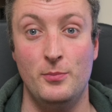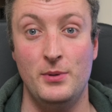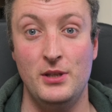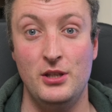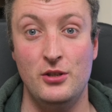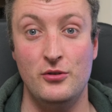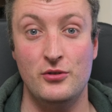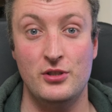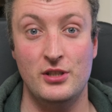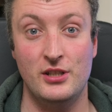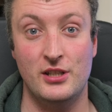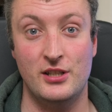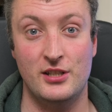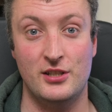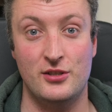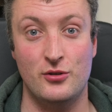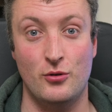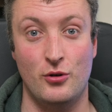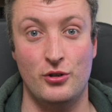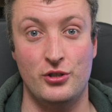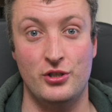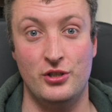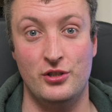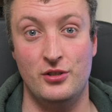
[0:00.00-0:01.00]
be using the
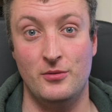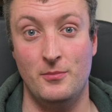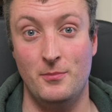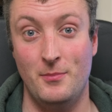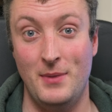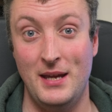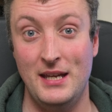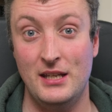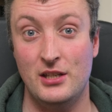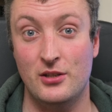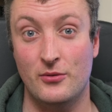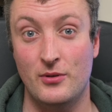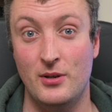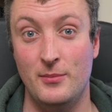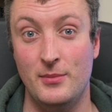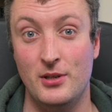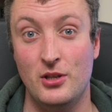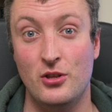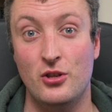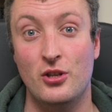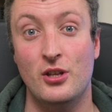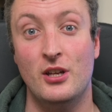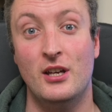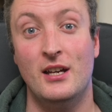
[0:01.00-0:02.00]
distortion to make your
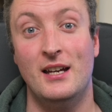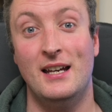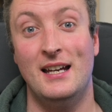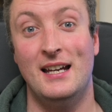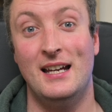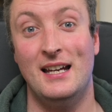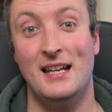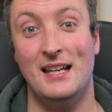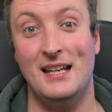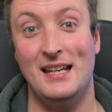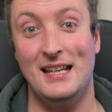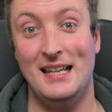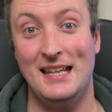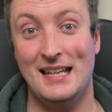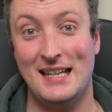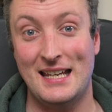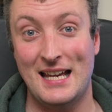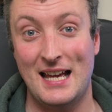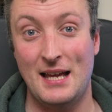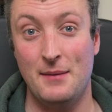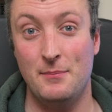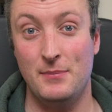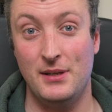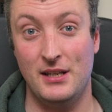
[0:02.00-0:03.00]
image, it
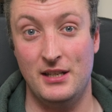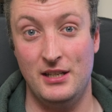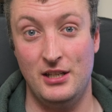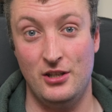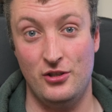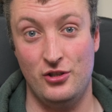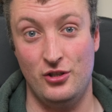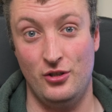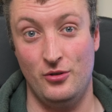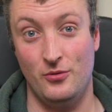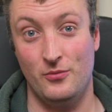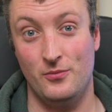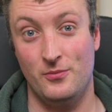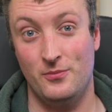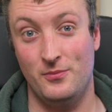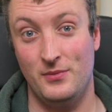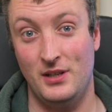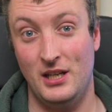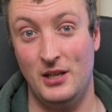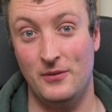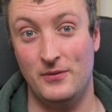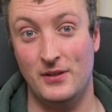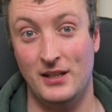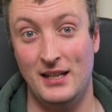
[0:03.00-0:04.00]
can be an issue.
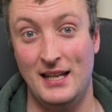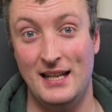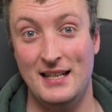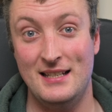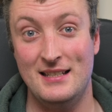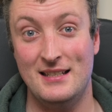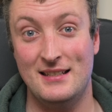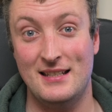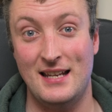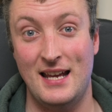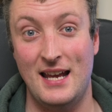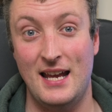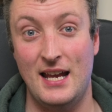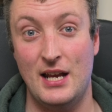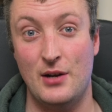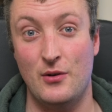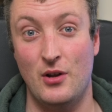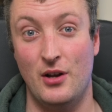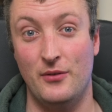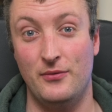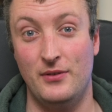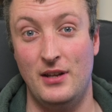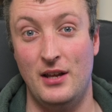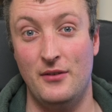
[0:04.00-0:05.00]
If the lens is a hair
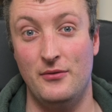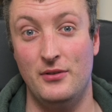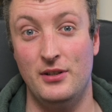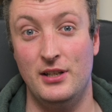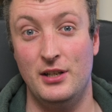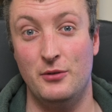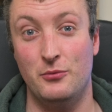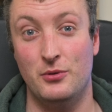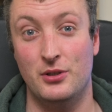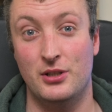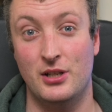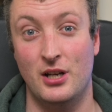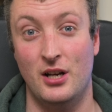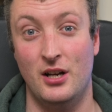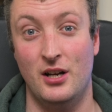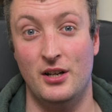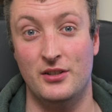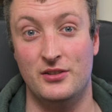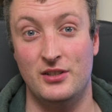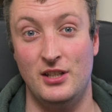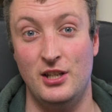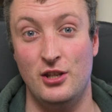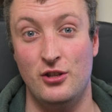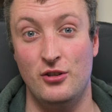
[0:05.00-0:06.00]
off level, it will
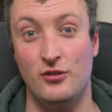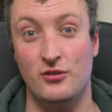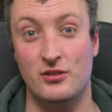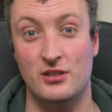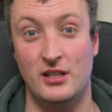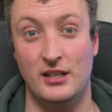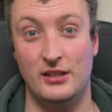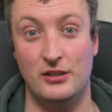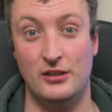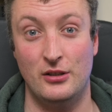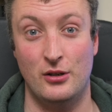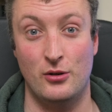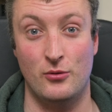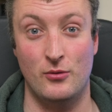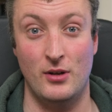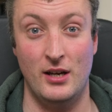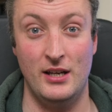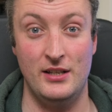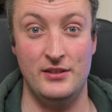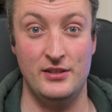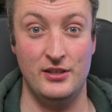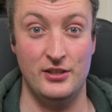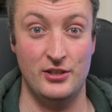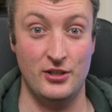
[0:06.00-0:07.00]
cause issues like the
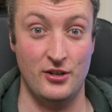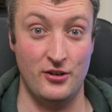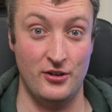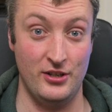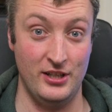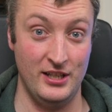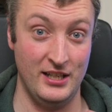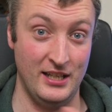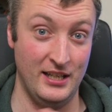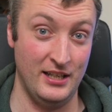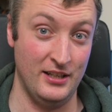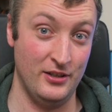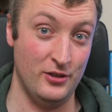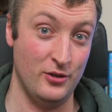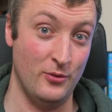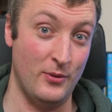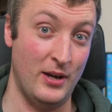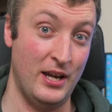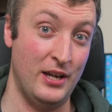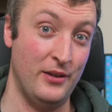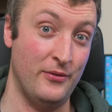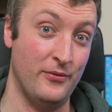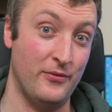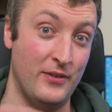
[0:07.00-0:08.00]
horizon turning into
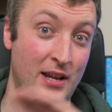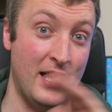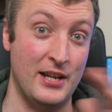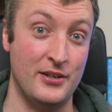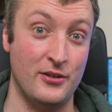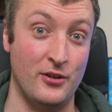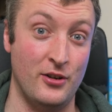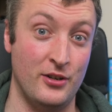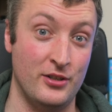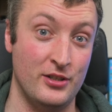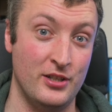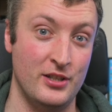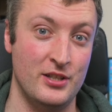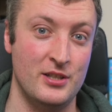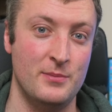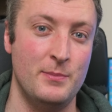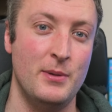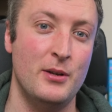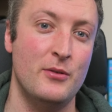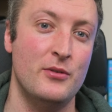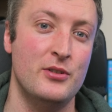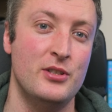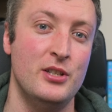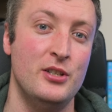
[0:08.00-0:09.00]
a flat earth
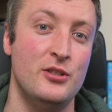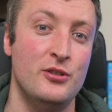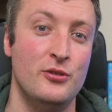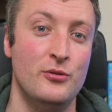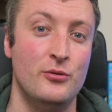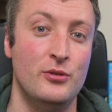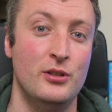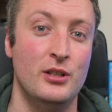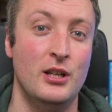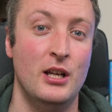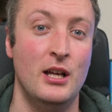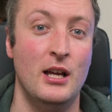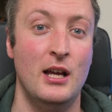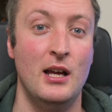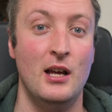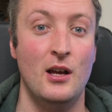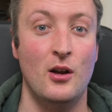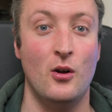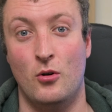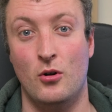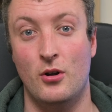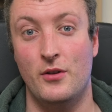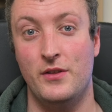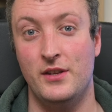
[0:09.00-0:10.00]
conspiracy tool,
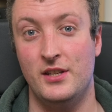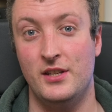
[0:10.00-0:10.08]
or the